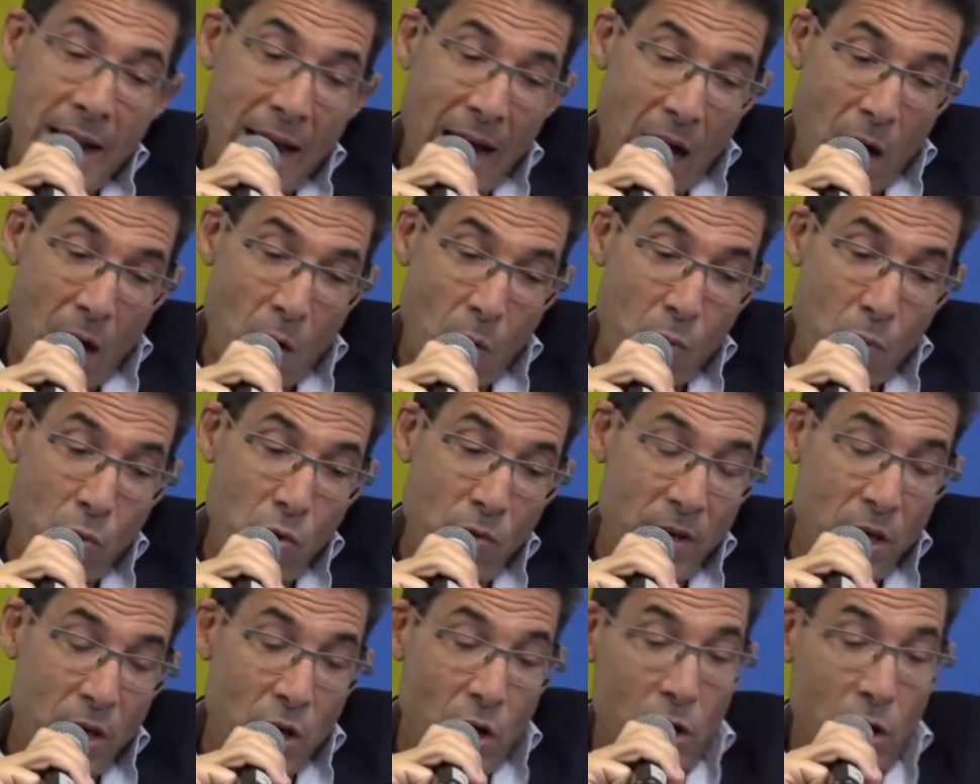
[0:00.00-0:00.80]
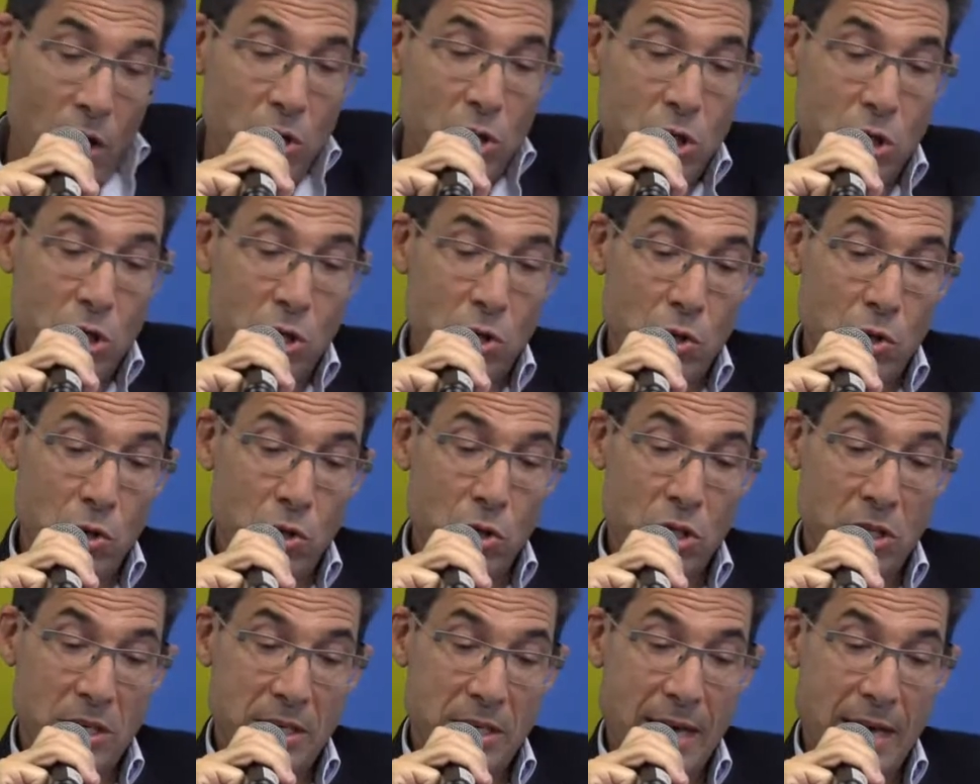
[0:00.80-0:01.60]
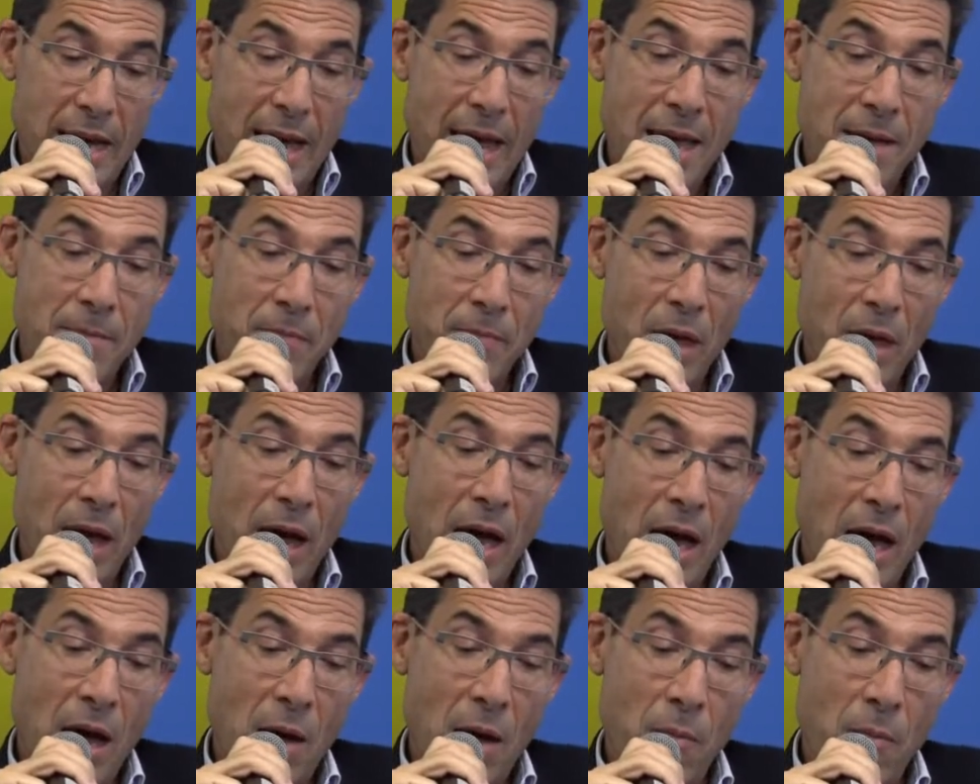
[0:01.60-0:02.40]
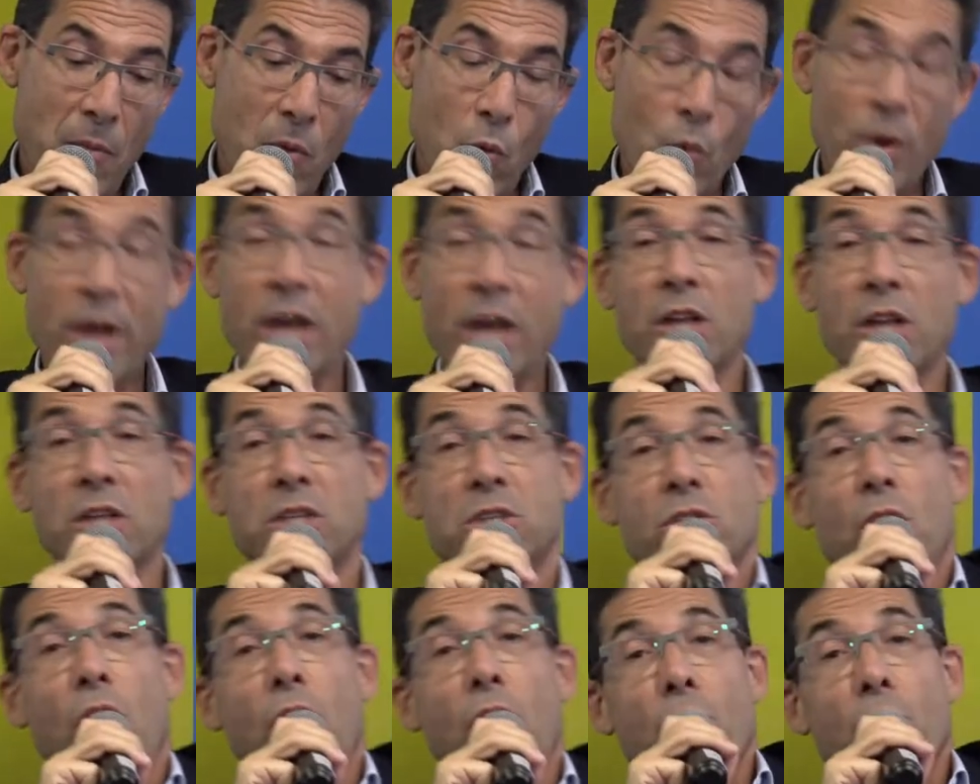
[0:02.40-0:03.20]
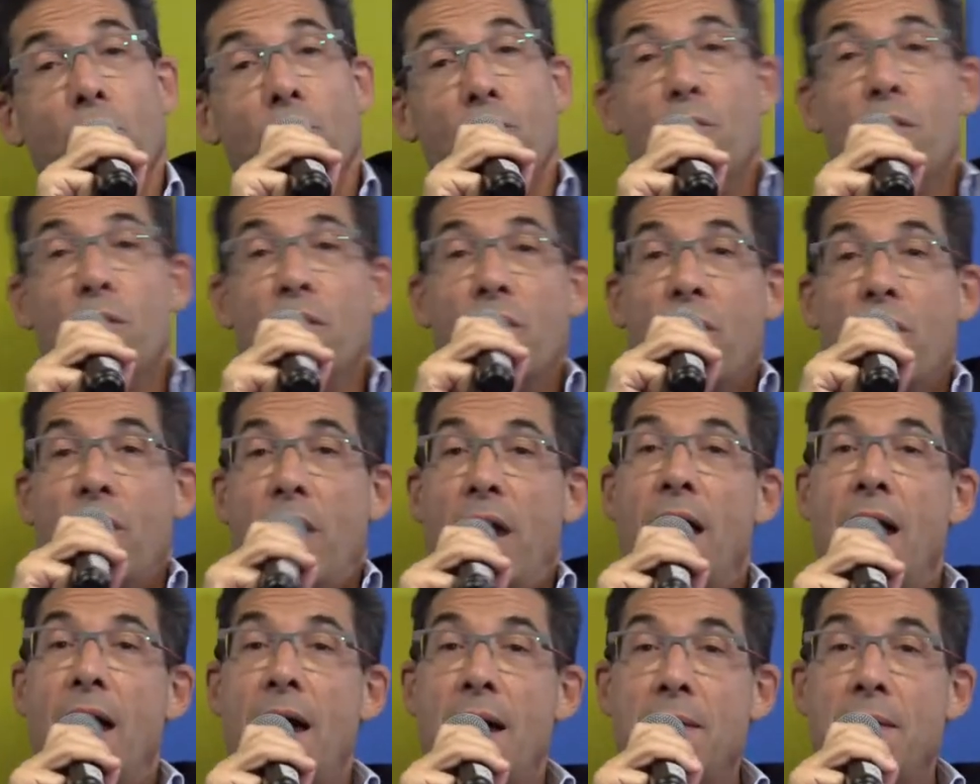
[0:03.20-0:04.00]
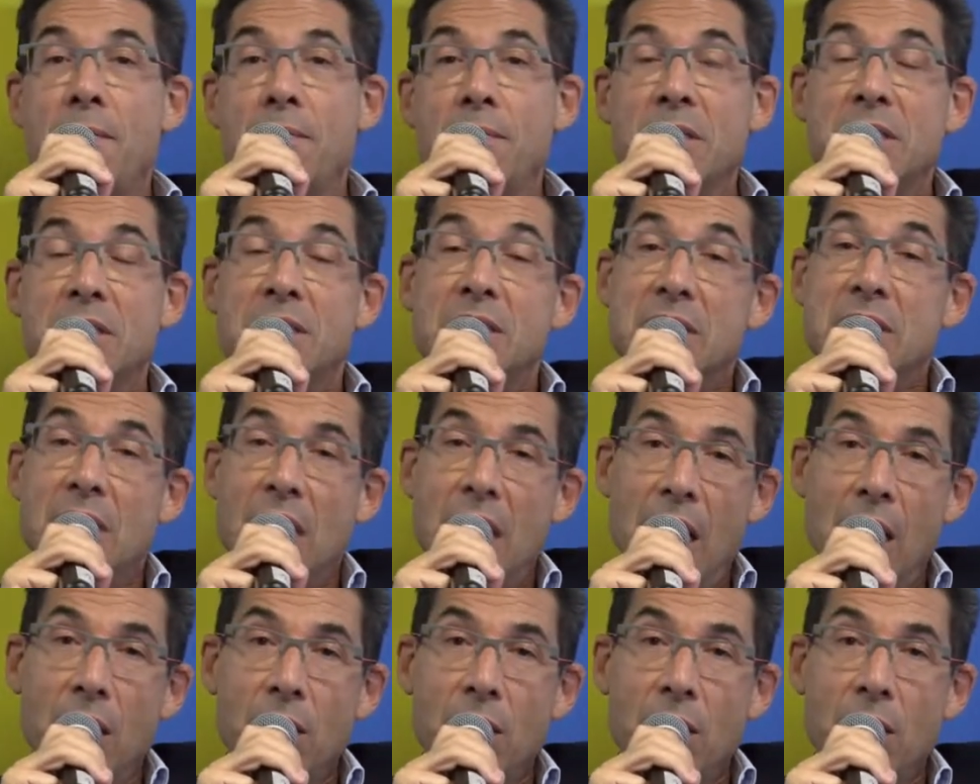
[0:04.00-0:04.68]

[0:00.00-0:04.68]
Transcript: Now, moving on to today, we're going to start off with Mrs.